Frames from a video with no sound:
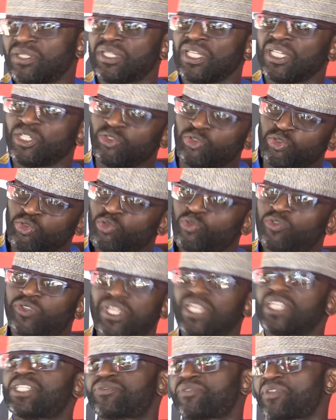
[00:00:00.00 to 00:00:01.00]
they do
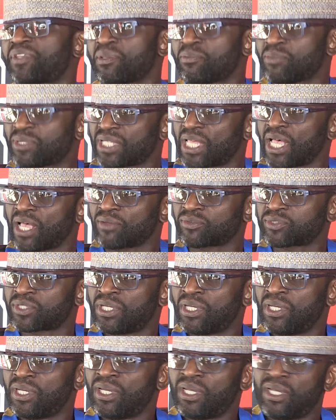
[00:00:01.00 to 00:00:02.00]
things for themselves.
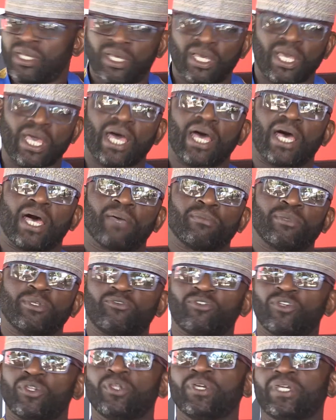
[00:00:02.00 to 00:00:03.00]

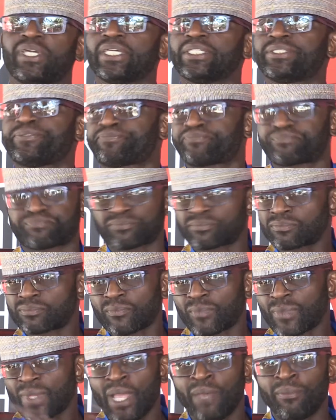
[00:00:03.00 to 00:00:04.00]
If you look at,
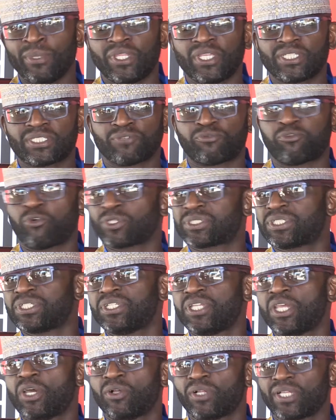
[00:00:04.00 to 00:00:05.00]
there's a
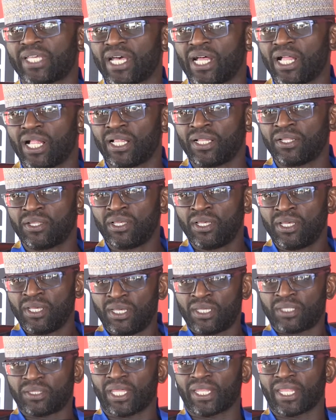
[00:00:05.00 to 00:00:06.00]
14-year-old girl
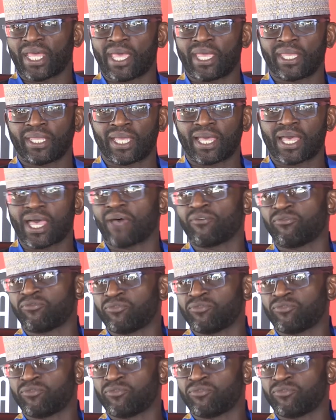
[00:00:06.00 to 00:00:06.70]
that I have